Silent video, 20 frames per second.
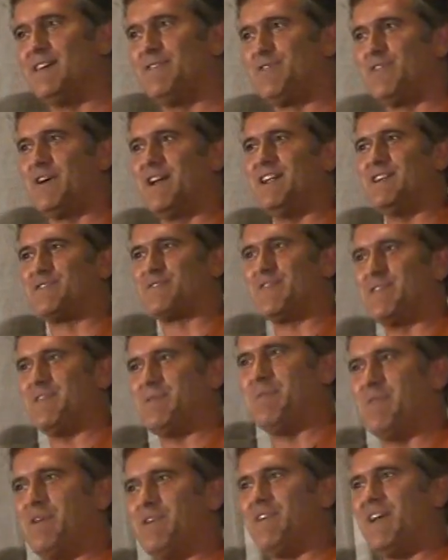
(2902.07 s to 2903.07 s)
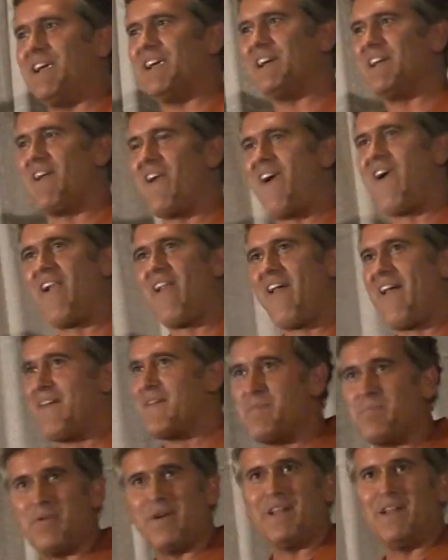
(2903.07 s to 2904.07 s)
the footage from the movie.
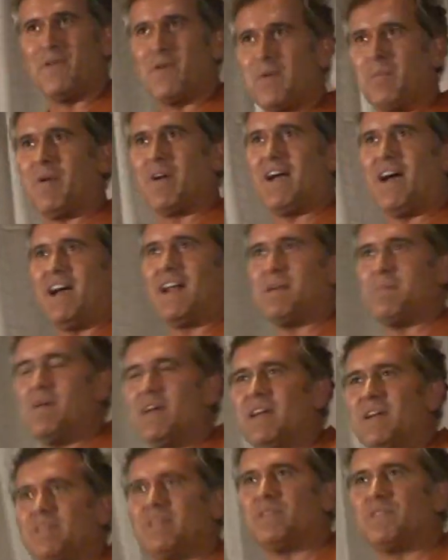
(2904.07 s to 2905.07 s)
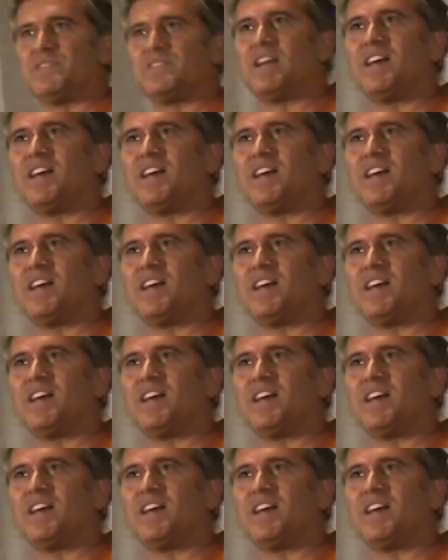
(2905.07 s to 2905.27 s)
Pretty normal guy to me. It was